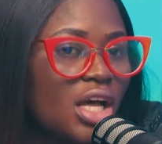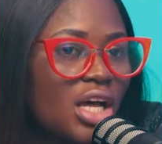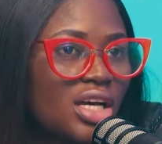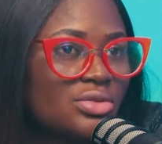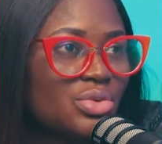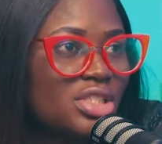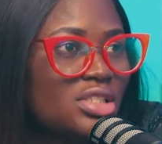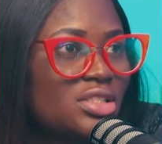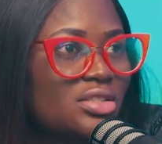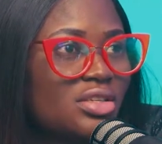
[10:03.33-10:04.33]
and
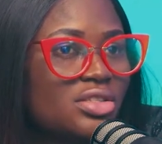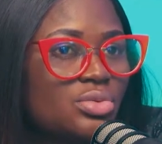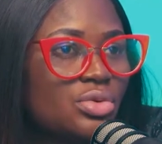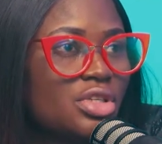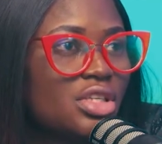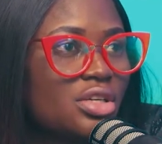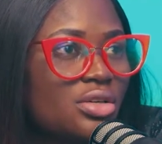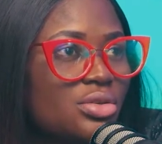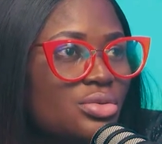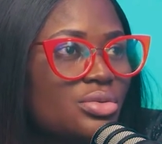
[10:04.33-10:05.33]
within the next 1 year
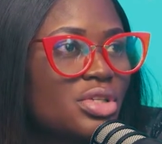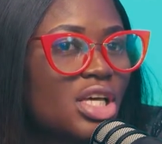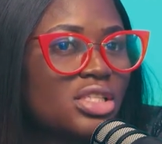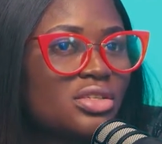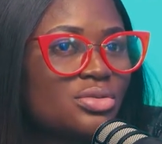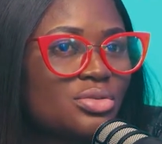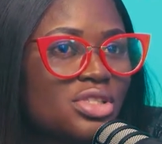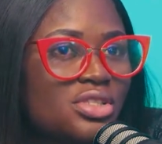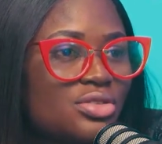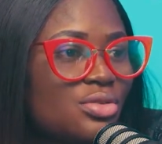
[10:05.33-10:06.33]
you get a
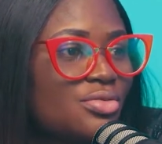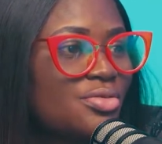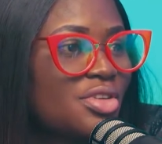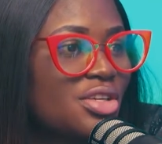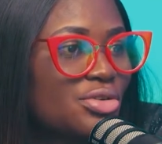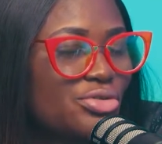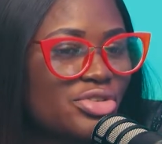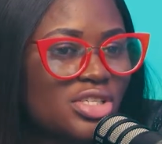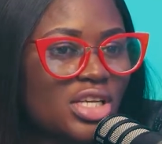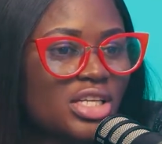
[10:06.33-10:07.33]
notice of
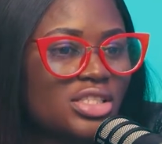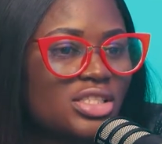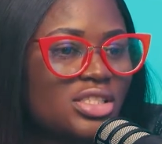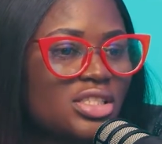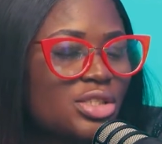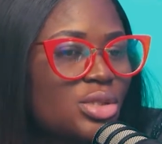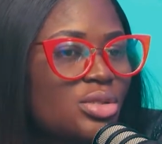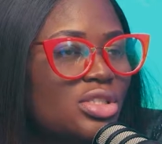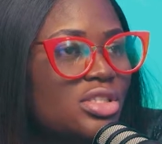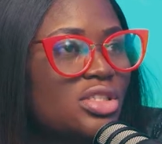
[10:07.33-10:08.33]
increase, and the
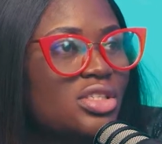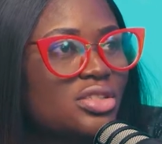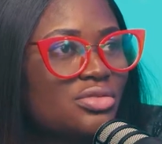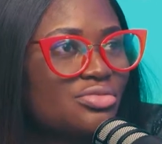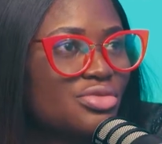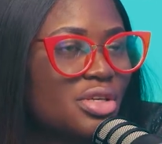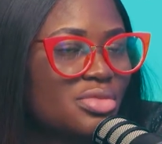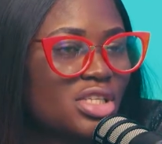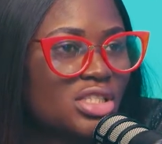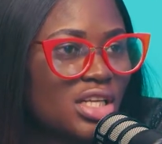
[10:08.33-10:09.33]
thing
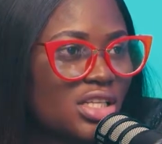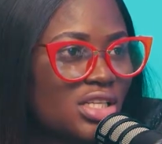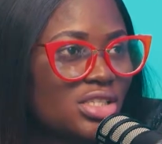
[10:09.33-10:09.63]
stated there